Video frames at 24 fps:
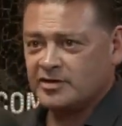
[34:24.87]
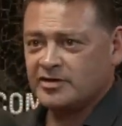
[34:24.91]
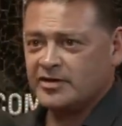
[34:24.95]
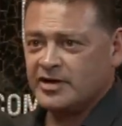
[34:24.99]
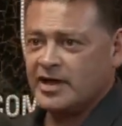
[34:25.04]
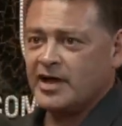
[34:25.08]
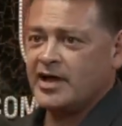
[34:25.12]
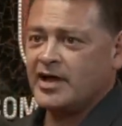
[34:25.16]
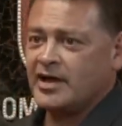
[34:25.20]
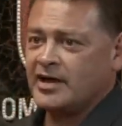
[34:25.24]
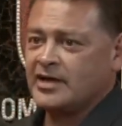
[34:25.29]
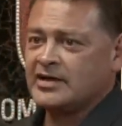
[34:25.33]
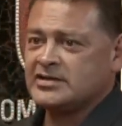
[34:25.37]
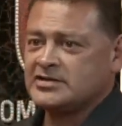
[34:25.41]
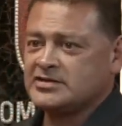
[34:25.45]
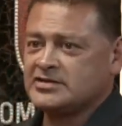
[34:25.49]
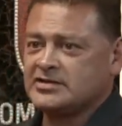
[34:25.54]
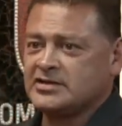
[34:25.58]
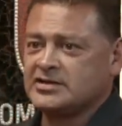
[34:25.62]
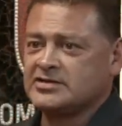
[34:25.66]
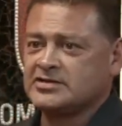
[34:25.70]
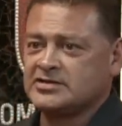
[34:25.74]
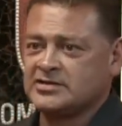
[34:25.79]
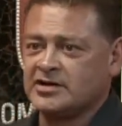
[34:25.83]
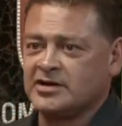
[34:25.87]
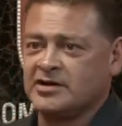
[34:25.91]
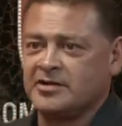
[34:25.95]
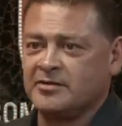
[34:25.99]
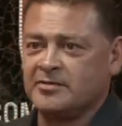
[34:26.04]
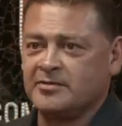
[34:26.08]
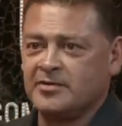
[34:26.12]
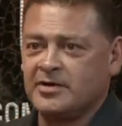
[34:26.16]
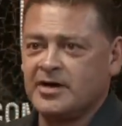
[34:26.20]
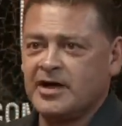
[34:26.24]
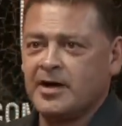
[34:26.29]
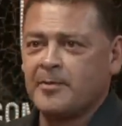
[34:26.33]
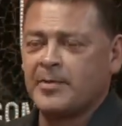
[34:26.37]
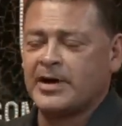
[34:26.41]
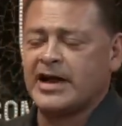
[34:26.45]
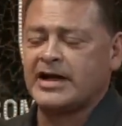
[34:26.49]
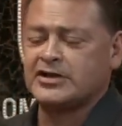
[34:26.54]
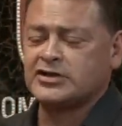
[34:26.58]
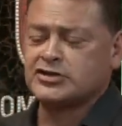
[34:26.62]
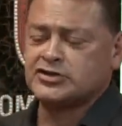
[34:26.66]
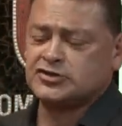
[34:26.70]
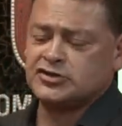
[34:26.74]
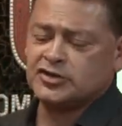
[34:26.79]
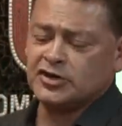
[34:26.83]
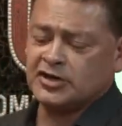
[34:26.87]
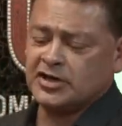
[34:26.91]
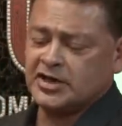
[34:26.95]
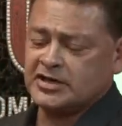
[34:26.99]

Yeah, it's. But I just took.